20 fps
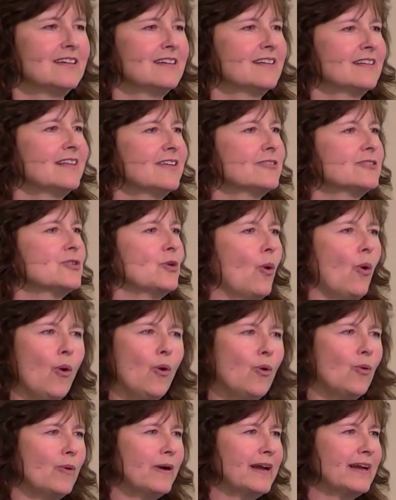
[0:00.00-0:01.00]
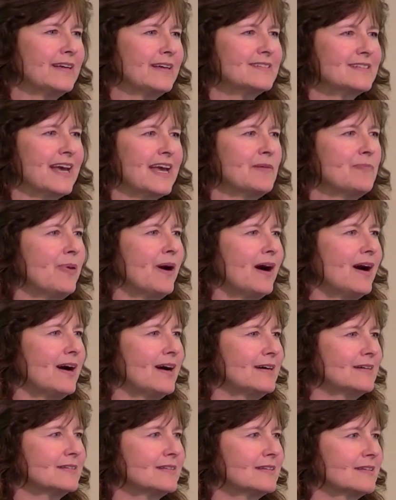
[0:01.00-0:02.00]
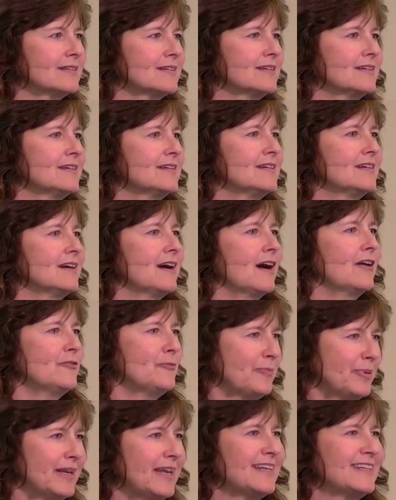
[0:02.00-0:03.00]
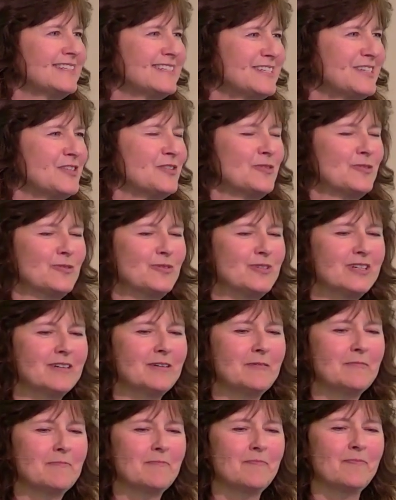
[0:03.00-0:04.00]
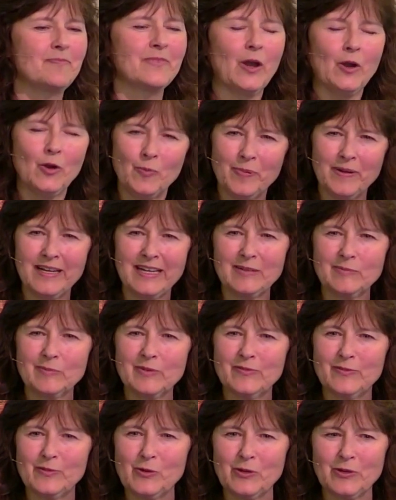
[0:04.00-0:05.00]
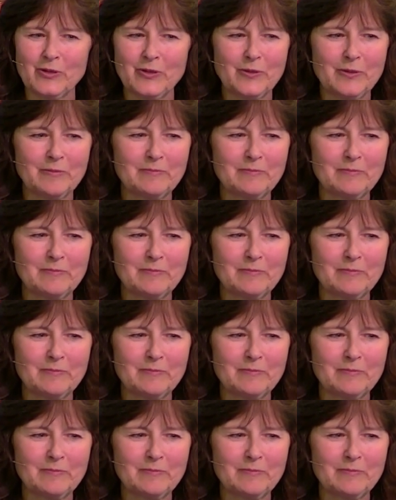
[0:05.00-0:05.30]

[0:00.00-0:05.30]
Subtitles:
there's always a path of plenitude opening before you.